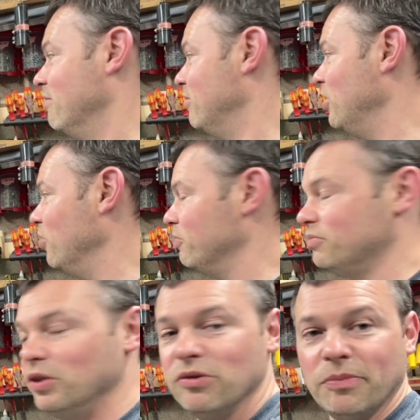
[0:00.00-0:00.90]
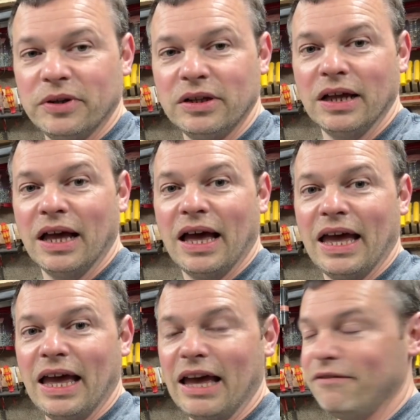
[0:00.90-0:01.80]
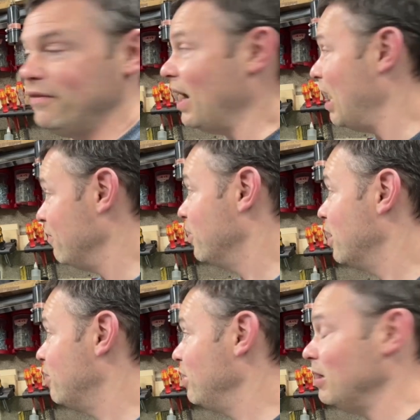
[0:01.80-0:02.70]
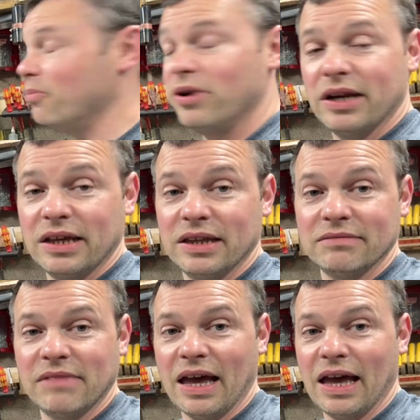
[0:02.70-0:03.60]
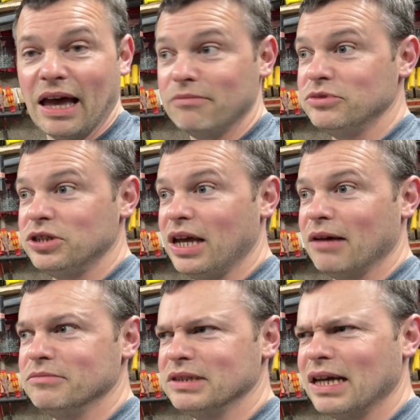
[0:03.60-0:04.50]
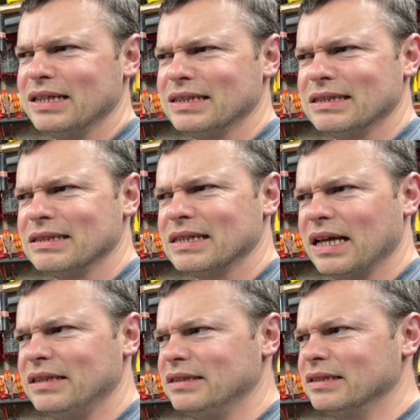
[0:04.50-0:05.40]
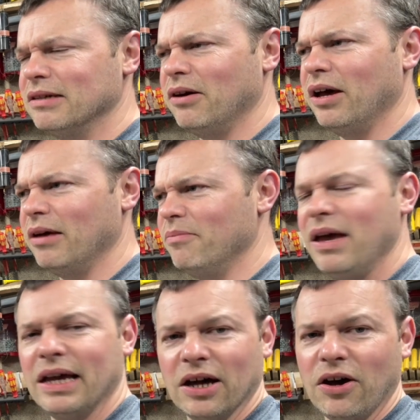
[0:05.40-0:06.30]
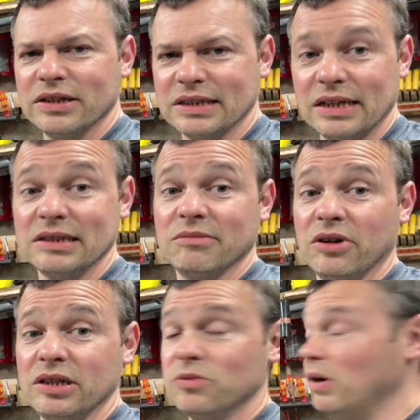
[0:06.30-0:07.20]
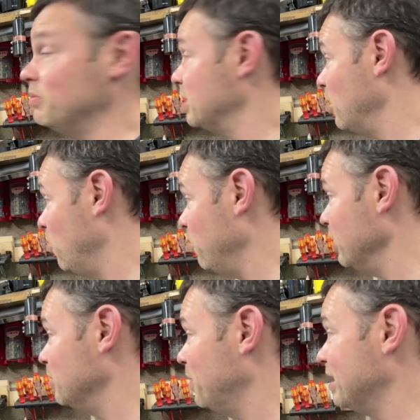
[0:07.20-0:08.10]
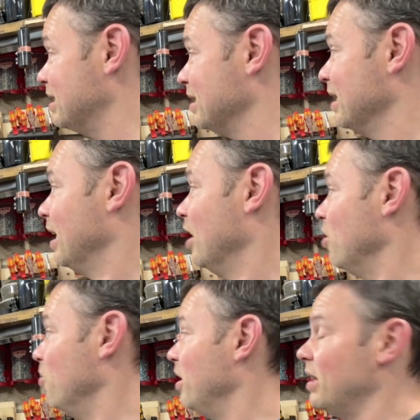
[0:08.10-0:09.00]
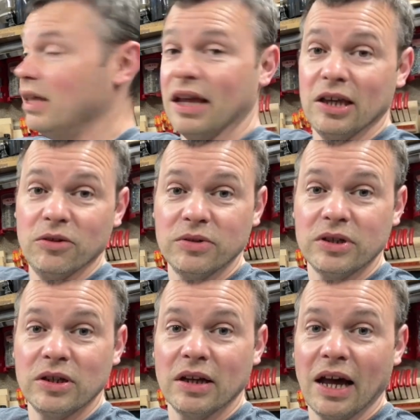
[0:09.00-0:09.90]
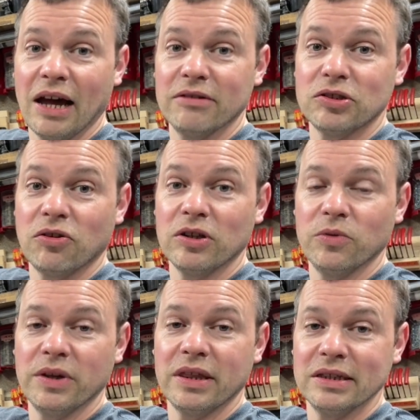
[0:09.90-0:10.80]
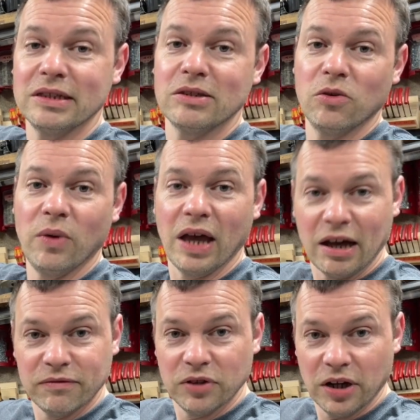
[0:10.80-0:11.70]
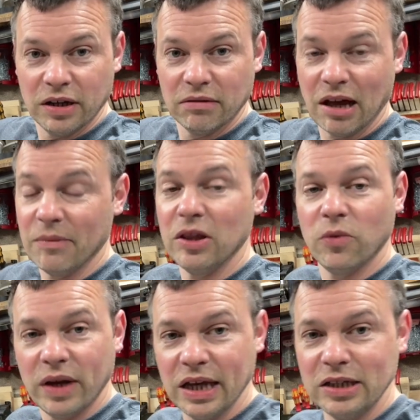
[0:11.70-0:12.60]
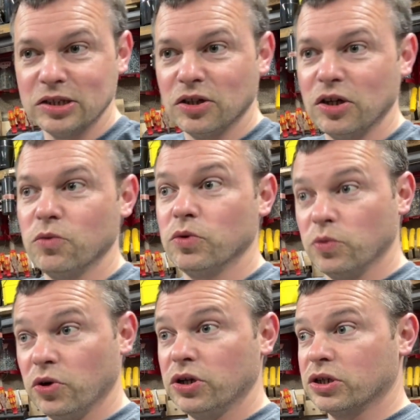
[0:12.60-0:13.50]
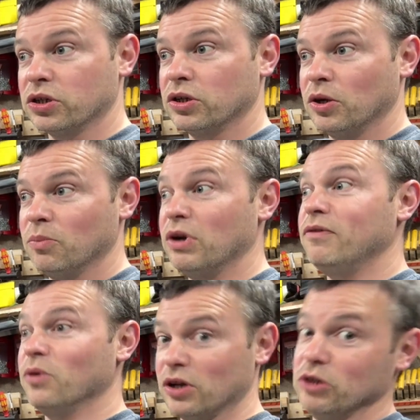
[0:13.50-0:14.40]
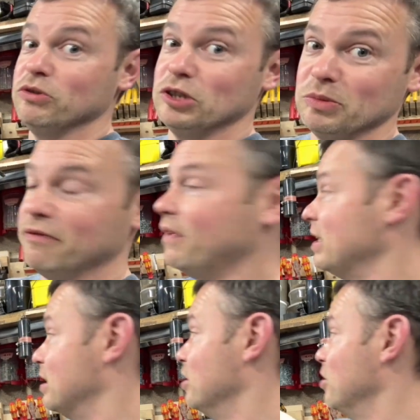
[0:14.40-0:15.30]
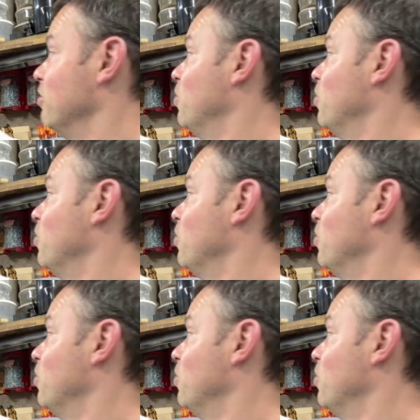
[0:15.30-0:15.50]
you know, doable. If you haven't got a 3D printer, MGMZ sells sells them on his website, all these bits. The only thing that you would struggle with is the way I've done it. I mean, the way he's done it would work, but if you want to do it super fast and do it the